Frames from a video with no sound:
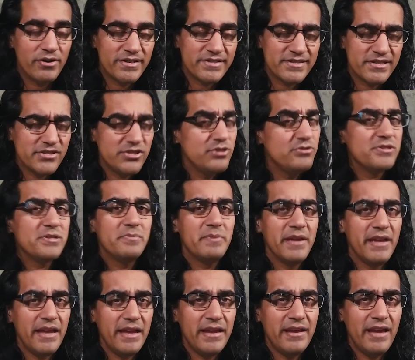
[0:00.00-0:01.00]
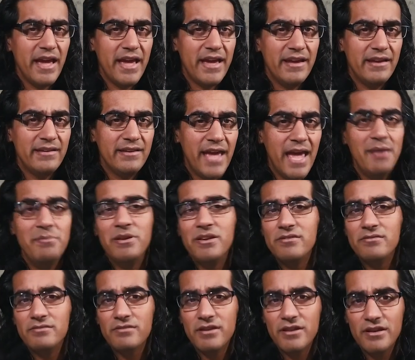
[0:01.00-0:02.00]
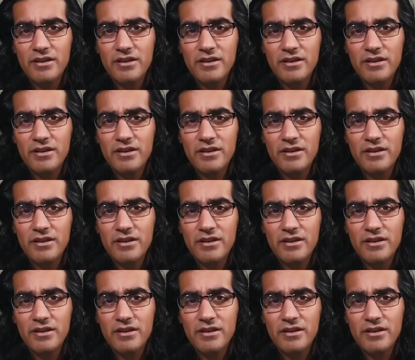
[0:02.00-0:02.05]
Because this used to be a gaming.